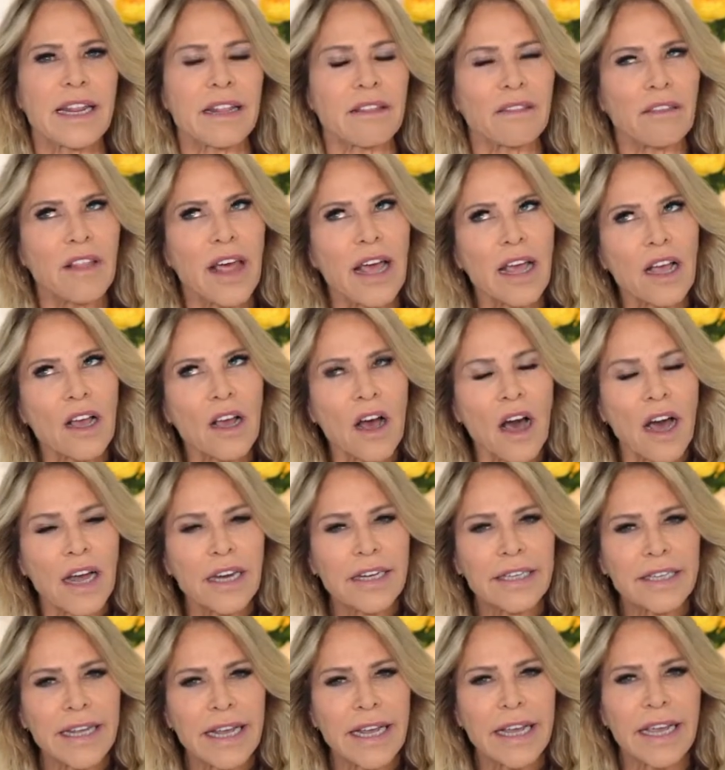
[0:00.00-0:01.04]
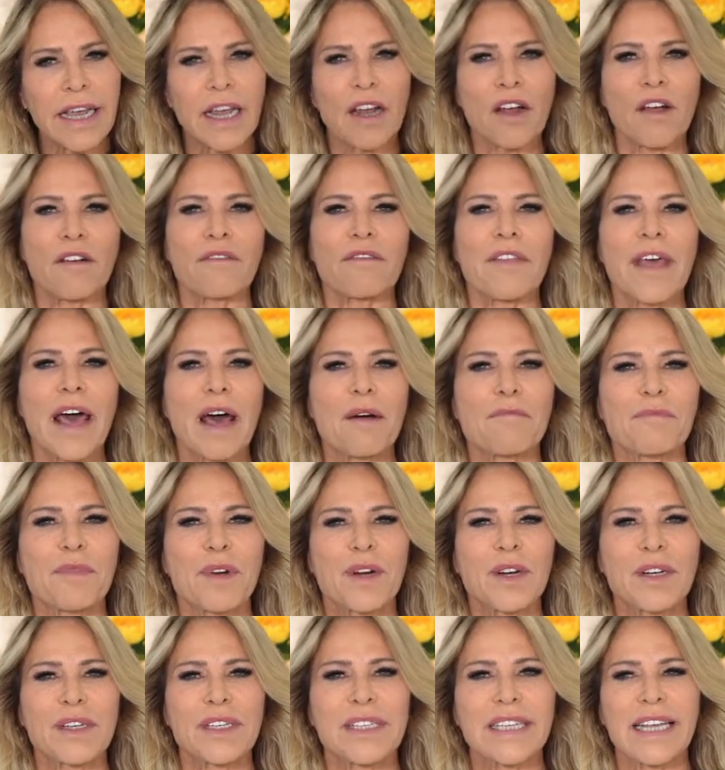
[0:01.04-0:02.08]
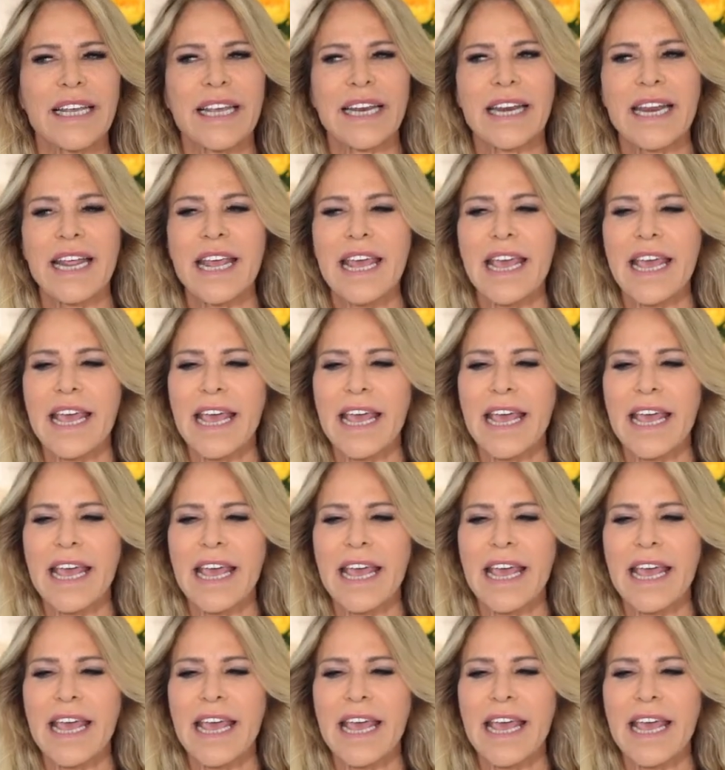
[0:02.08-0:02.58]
and let God take care of that person.